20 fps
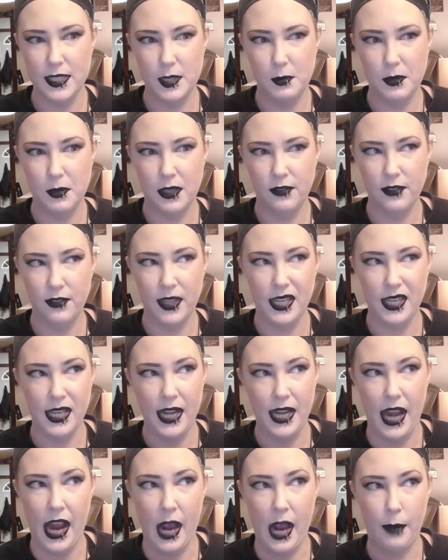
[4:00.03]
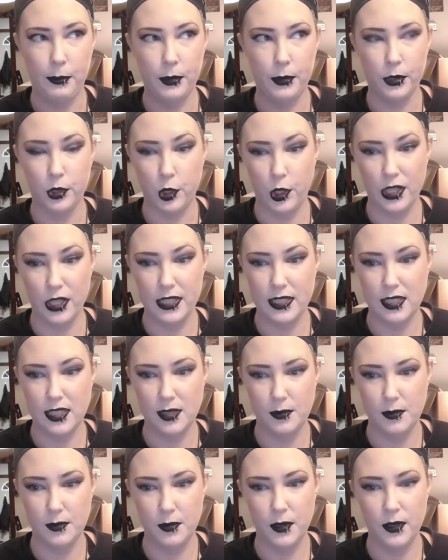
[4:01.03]
me of like an apple
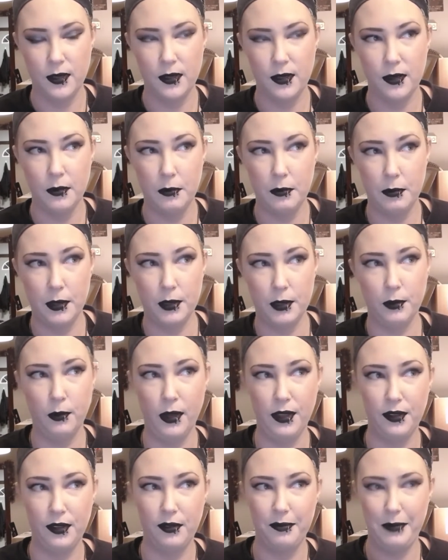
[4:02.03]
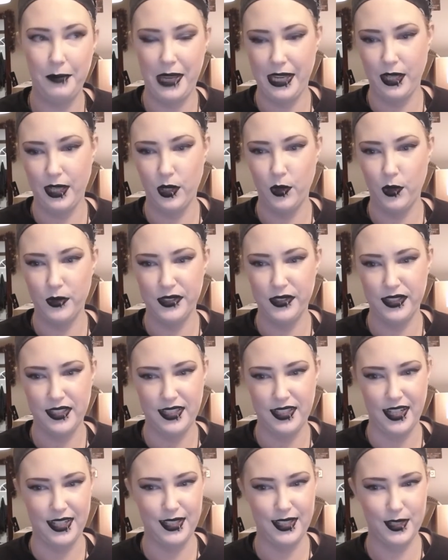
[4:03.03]
crisp, but with mango
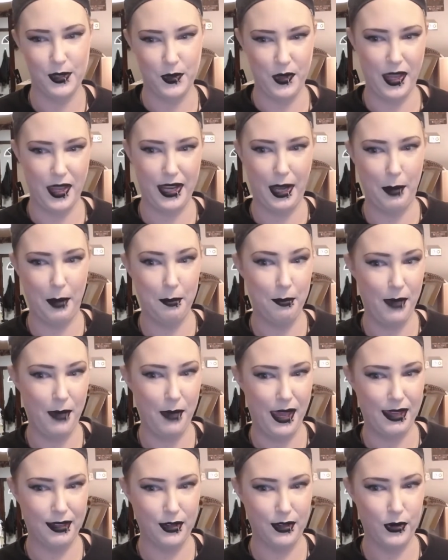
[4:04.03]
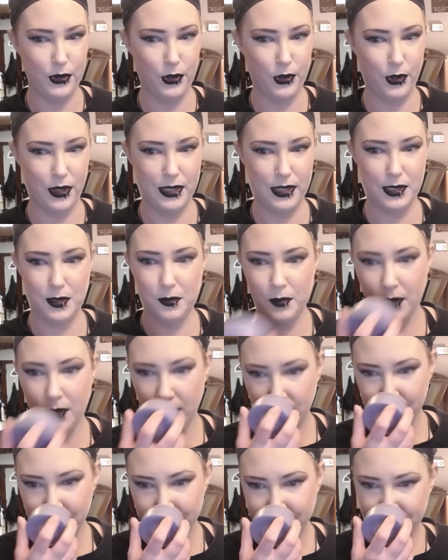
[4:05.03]
instead, so like a mango crisp.
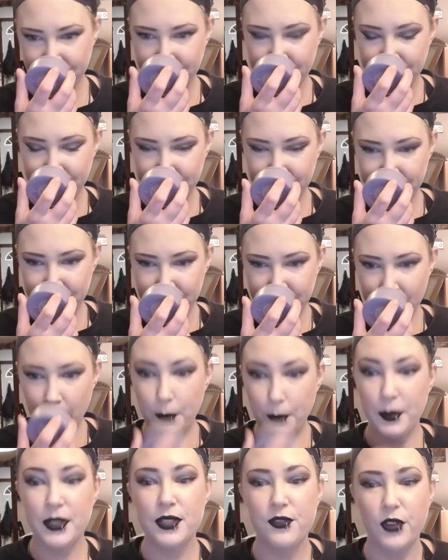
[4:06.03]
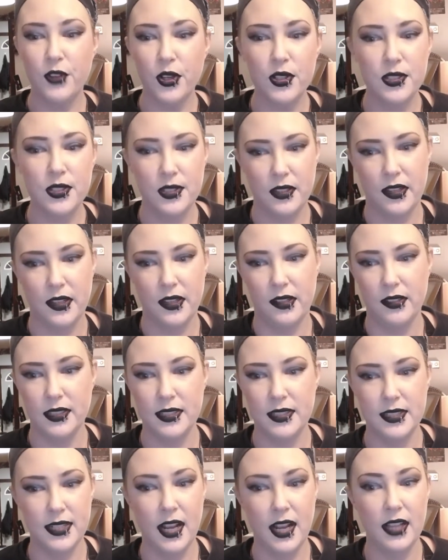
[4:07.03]
But it's very subtle.
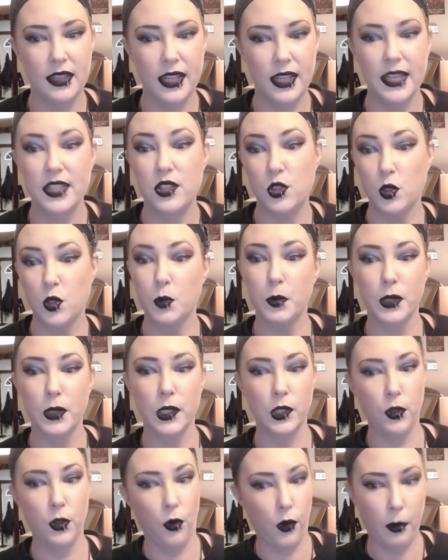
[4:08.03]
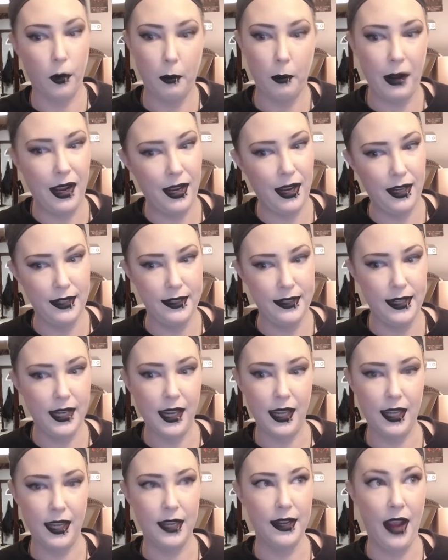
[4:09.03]
It's not like super gourmand
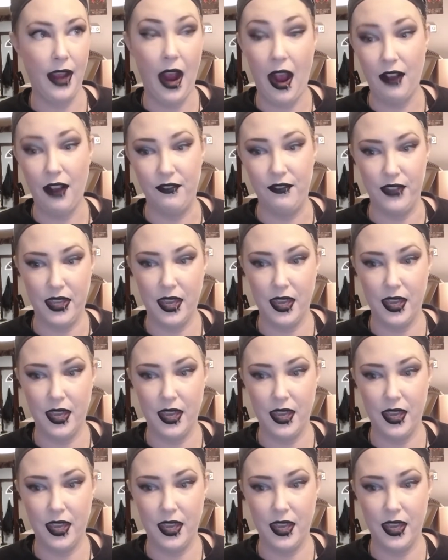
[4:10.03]
and heavy.